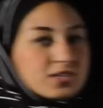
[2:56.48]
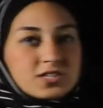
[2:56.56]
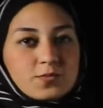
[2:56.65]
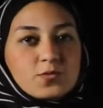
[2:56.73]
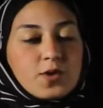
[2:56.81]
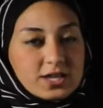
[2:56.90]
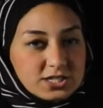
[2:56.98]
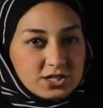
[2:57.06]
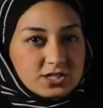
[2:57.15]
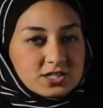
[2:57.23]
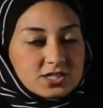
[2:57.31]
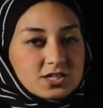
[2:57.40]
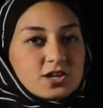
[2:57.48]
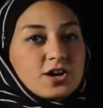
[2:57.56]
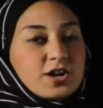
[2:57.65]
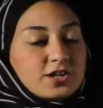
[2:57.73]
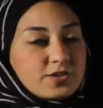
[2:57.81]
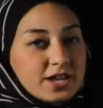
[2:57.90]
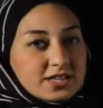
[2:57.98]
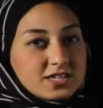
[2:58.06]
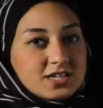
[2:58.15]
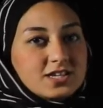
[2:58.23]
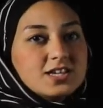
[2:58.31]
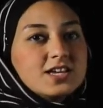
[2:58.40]
some questions. Are you
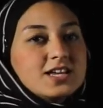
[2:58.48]
ready?